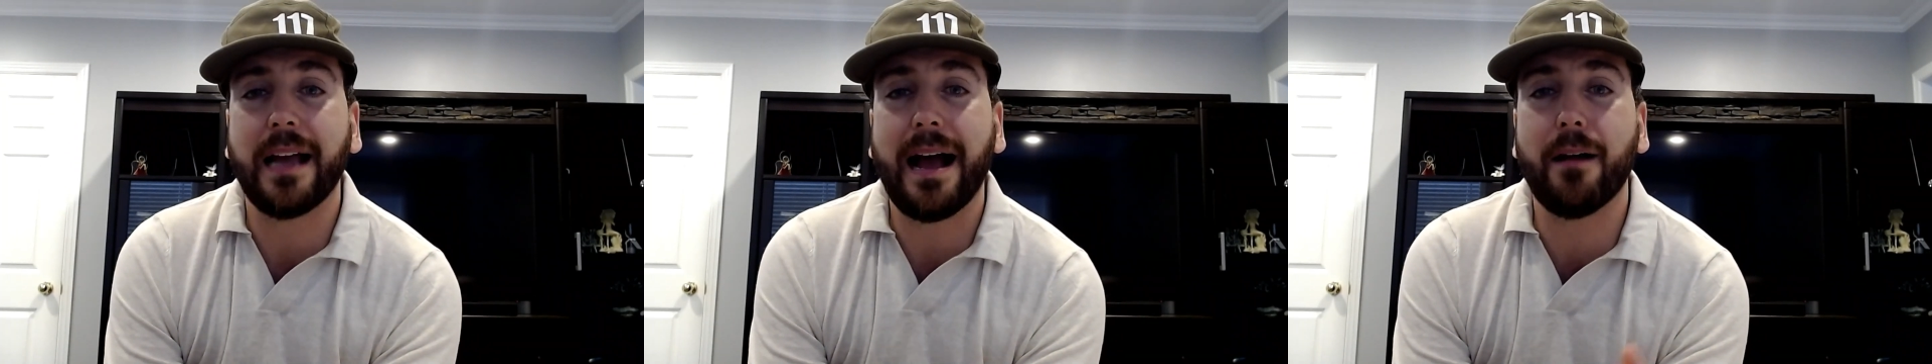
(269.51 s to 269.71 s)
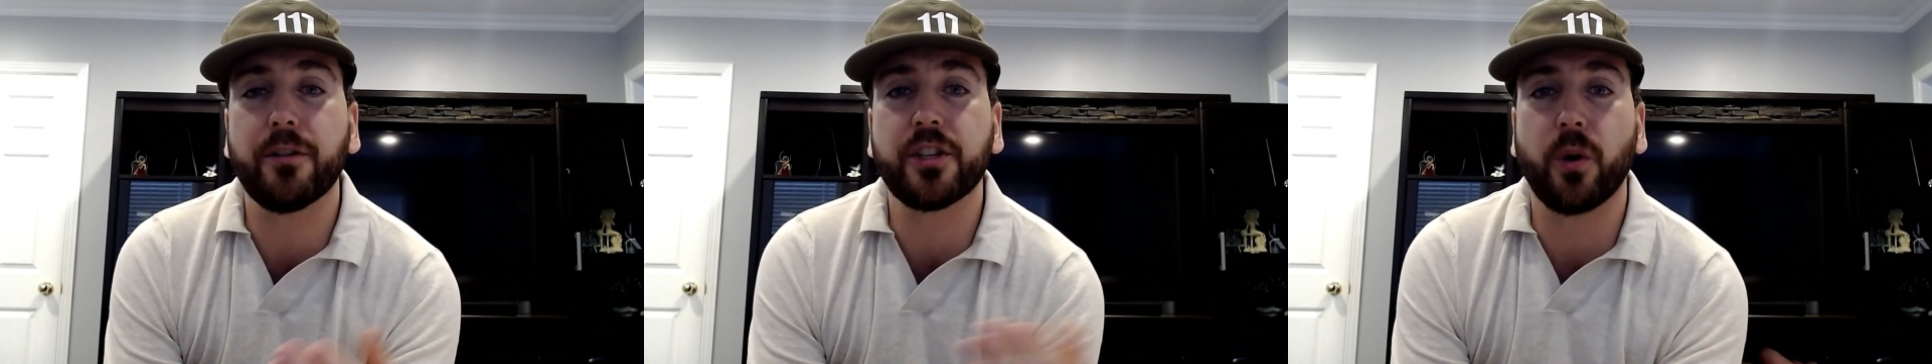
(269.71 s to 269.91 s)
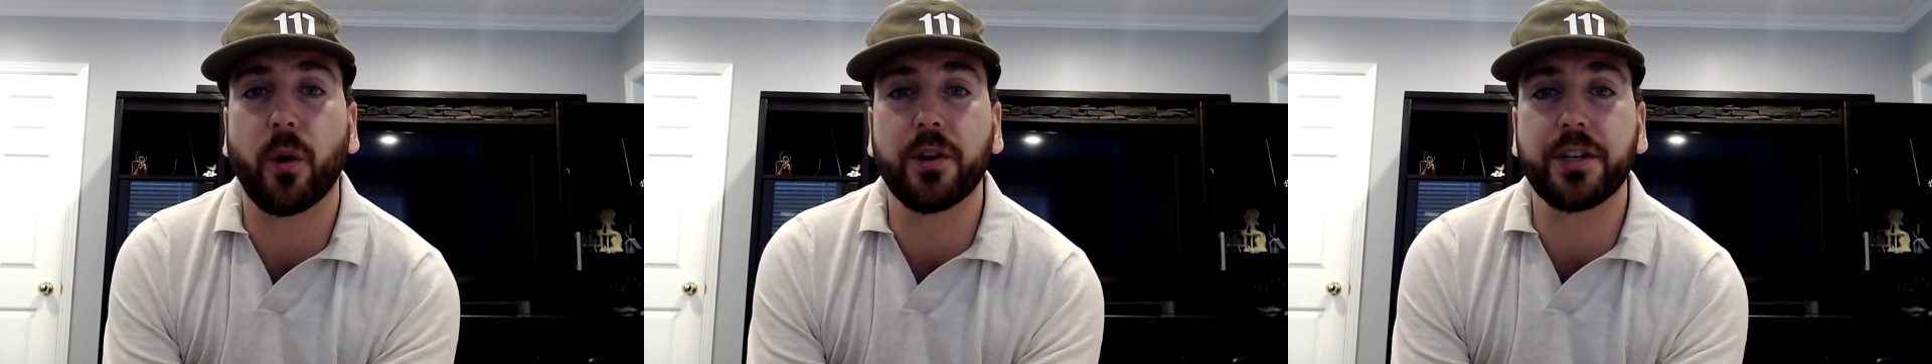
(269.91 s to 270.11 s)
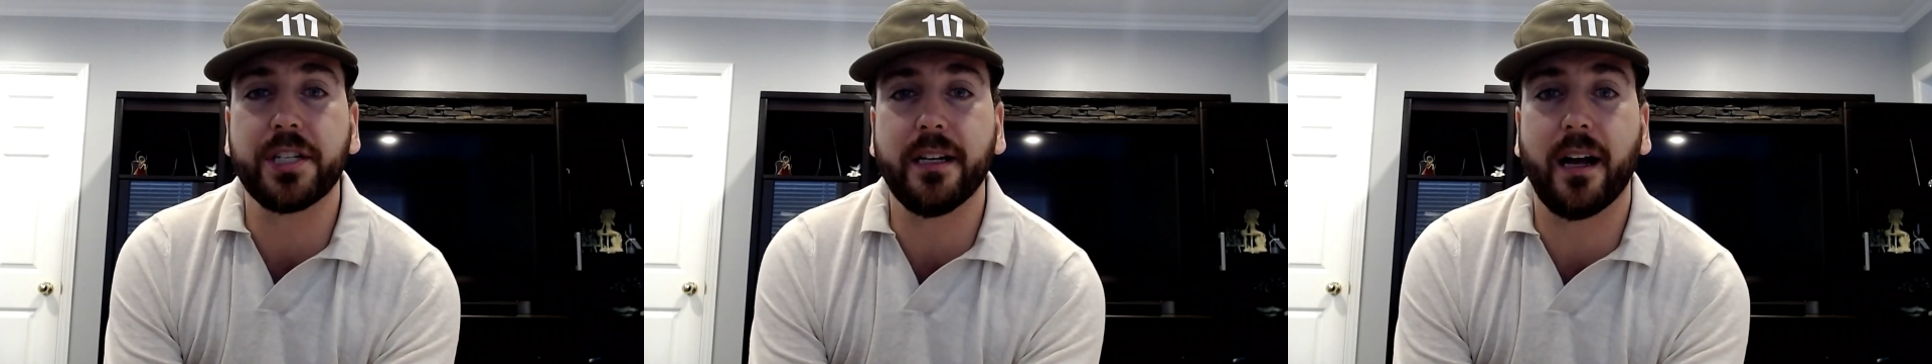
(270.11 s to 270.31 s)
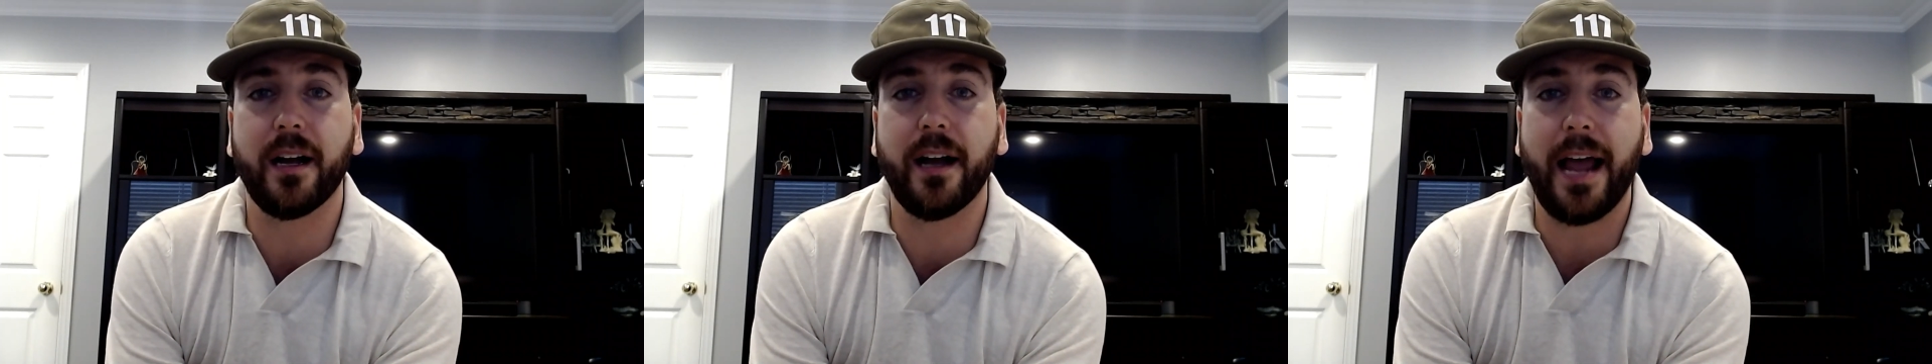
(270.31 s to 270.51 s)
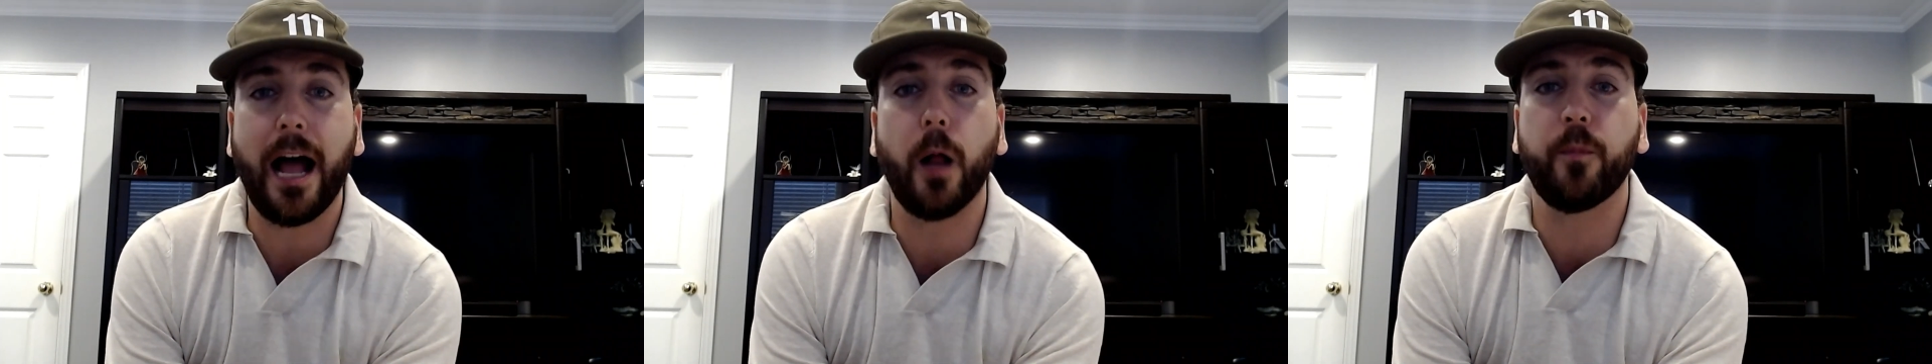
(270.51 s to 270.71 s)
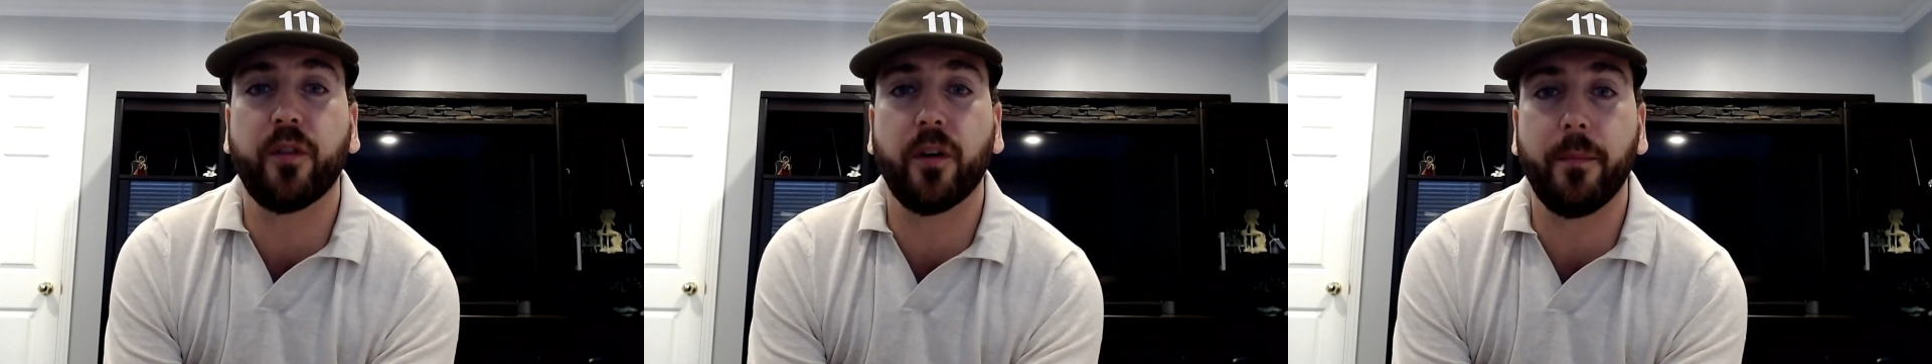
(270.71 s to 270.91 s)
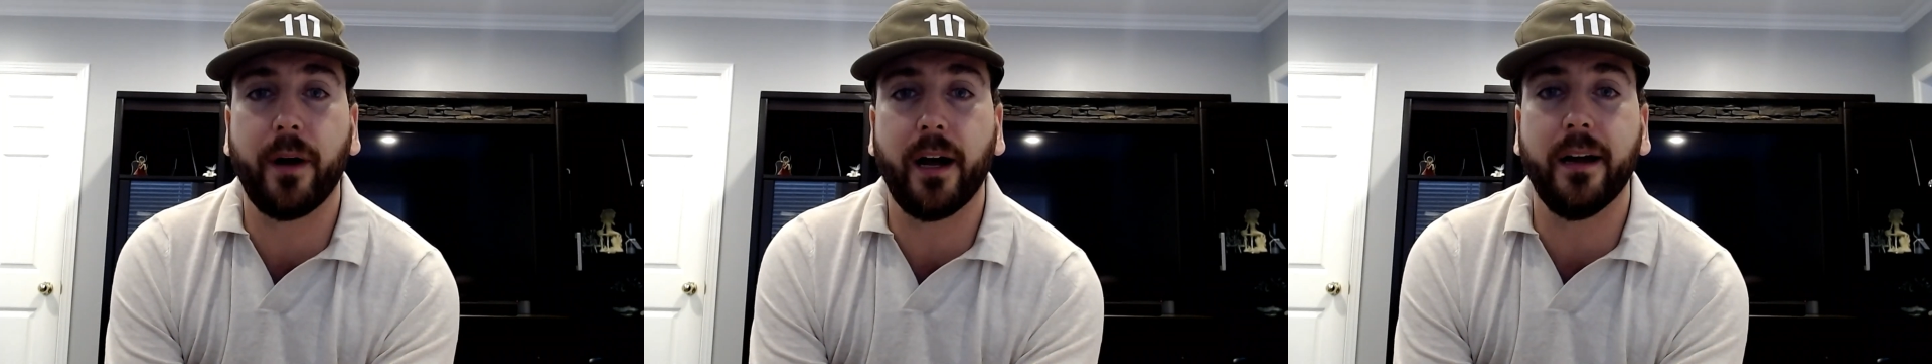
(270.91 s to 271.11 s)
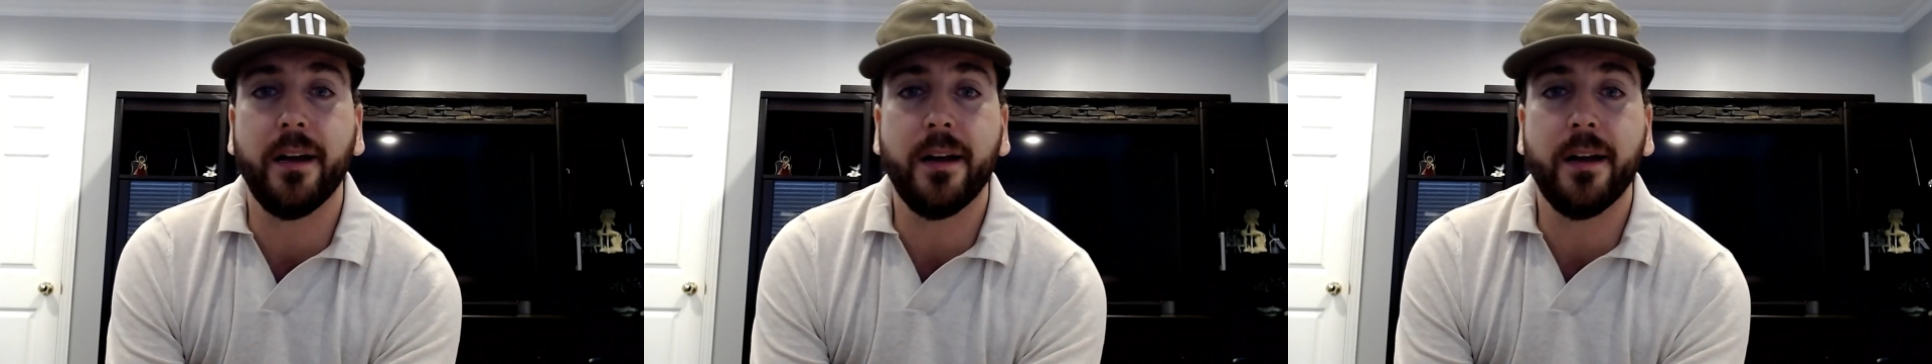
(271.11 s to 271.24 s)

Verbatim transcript: outsourcing uh, help from a